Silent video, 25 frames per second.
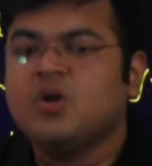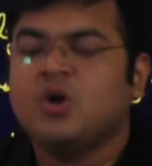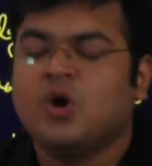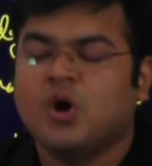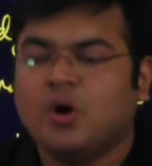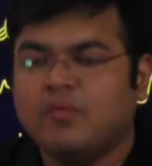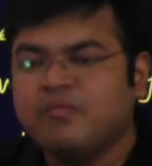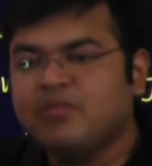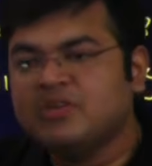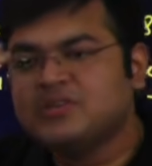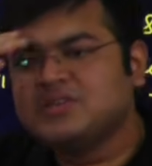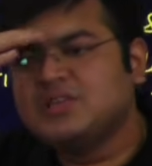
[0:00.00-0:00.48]

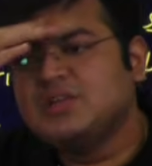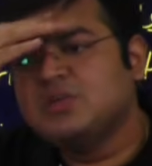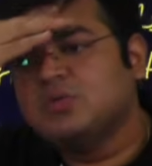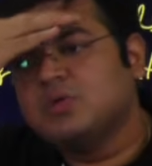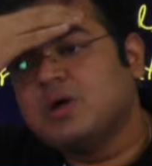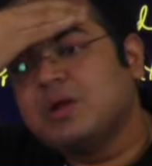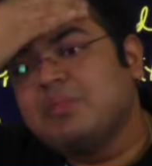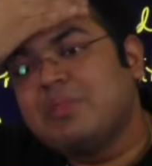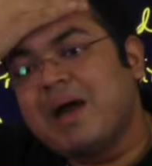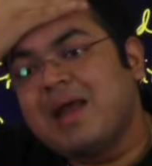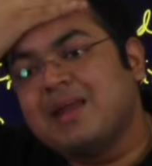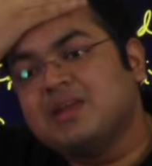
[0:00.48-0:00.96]
obviously you
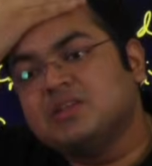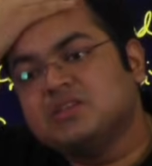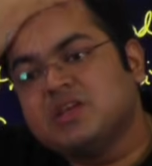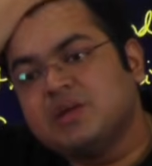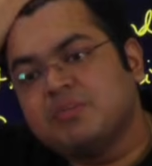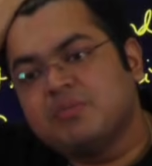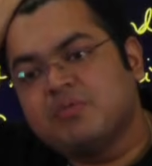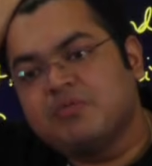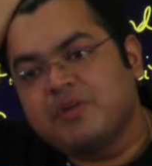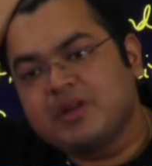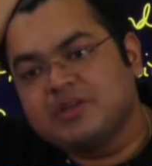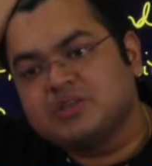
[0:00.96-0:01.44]
can manage that
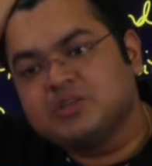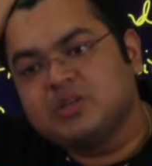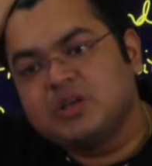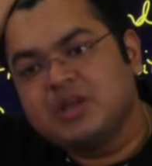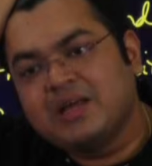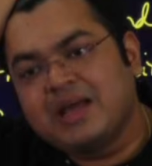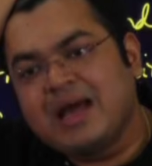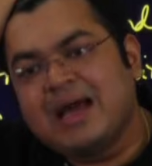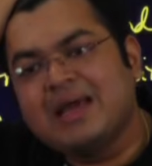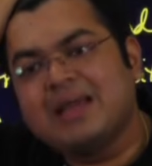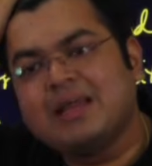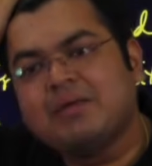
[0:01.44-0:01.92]

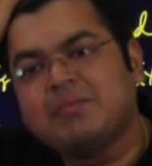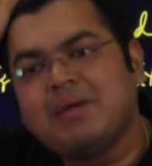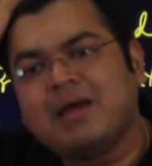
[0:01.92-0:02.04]
professionally, hiring